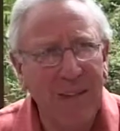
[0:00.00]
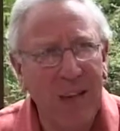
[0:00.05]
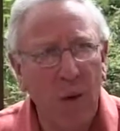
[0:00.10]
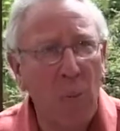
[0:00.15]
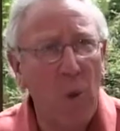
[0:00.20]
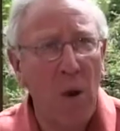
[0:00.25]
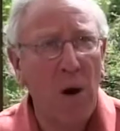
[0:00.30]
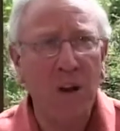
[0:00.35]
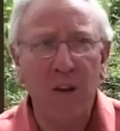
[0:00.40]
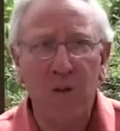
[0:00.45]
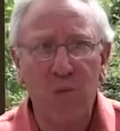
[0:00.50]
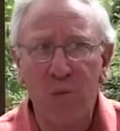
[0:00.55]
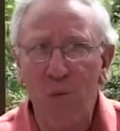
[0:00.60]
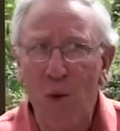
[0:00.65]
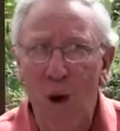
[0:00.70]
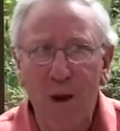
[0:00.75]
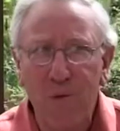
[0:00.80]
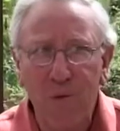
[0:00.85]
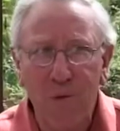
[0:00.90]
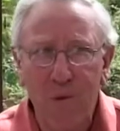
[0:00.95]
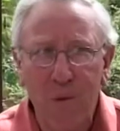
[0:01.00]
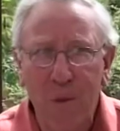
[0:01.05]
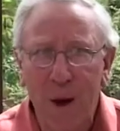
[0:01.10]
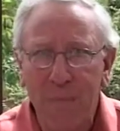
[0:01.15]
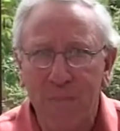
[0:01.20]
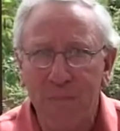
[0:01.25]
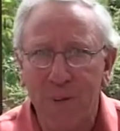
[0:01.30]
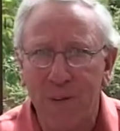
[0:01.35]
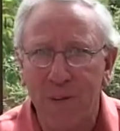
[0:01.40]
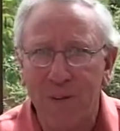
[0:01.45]
That what is right for
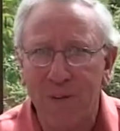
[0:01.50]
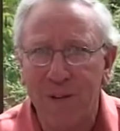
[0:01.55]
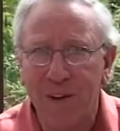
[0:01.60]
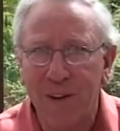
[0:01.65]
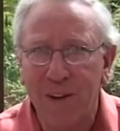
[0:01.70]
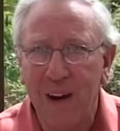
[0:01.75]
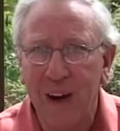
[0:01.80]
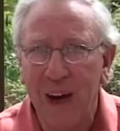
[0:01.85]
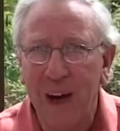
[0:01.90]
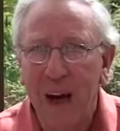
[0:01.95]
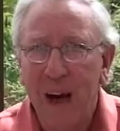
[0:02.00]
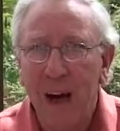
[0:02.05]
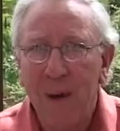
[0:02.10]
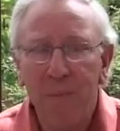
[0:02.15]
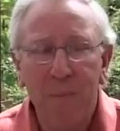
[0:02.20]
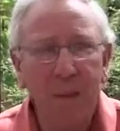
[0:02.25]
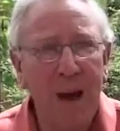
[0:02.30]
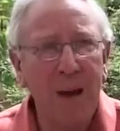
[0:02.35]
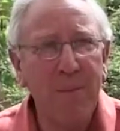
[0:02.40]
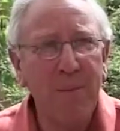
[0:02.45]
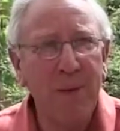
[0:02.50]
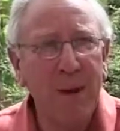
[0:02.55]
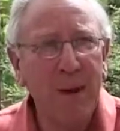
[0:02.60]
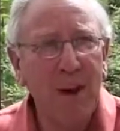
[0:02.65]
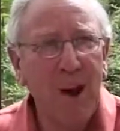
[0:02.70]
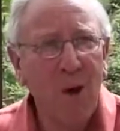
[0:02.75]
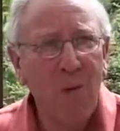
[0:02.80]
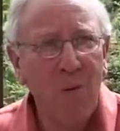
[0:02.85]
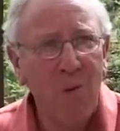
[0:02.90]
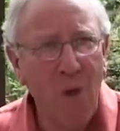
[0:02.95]
one person may
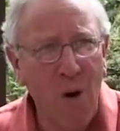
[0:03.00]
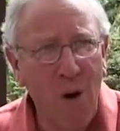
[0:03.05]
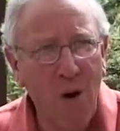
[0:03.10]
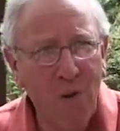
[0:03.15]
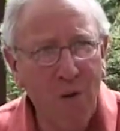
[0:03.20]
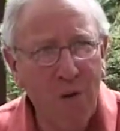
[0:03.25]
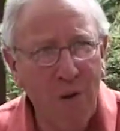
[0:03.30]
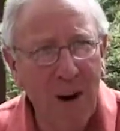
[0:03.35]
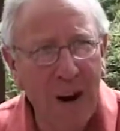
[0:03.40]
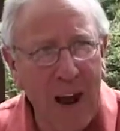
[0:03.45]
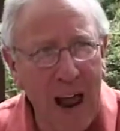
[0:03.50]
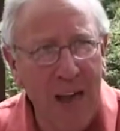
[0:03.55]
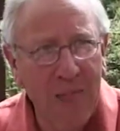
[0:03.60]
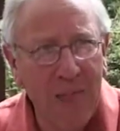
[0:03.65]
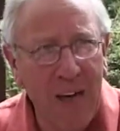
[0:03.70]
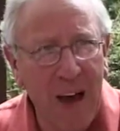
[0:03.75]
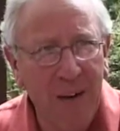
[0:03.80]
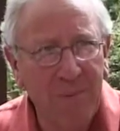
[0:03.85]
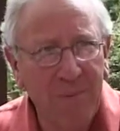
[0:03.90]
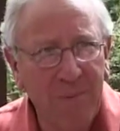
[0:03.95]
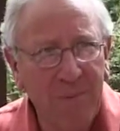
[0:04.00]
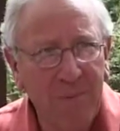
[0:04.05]
be wrong for another.